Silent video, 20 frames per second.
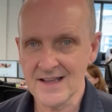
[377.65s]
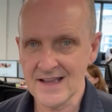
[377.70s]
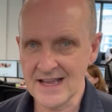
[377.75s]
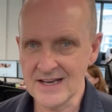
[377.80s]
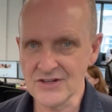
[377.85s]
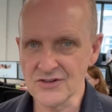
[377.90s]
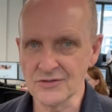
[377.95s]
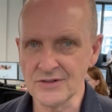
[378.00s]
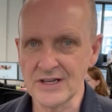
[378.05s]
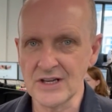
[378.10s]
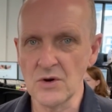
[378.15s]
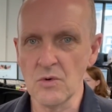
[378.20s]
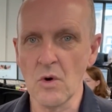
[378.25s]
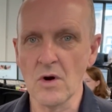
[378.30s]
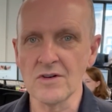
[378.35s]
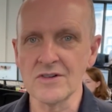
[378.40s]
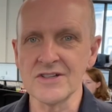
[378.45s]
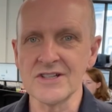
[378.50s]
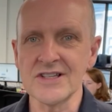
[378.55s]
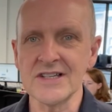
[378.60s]
entering
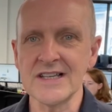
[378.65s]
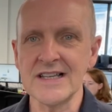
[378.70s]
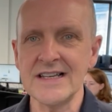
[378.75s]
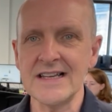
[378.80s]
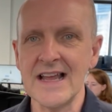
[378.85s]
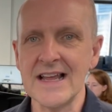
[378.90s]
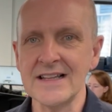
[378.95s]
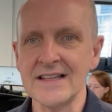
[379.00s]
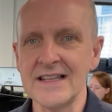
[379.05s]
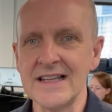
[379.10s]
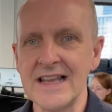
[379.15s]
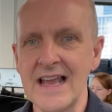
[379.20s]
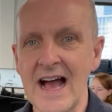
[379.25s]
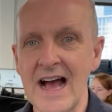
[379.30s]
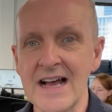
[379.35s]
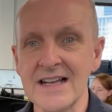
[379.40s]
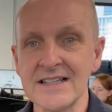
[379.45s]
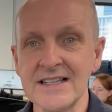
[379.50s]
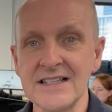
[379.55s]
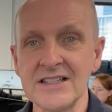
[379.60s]
quarantine at the
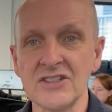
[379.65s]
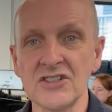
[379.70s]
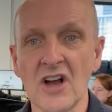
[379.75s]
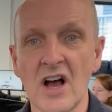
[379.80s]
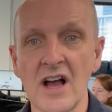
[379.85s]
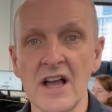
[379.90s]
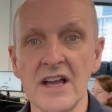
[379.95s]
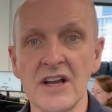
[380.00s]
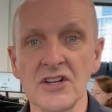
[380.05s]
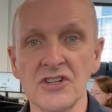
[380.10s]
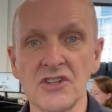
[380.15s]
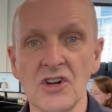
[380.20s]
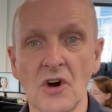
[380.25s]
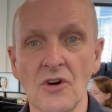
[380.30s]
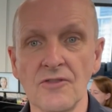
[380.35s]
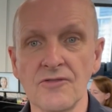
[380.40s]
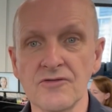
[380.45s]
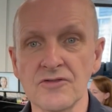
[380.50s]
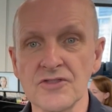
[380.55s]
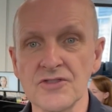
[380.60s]
Ayutthaya
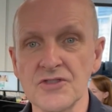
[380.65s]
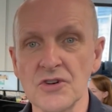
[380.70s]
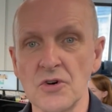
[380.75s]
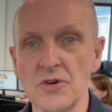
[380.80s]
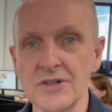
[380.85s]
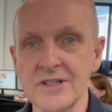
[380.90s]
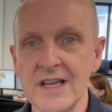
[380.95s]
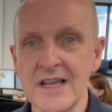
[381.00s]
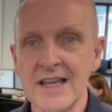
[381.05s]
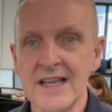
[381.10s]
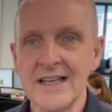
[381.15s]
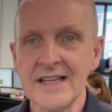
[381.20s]
Golf Resort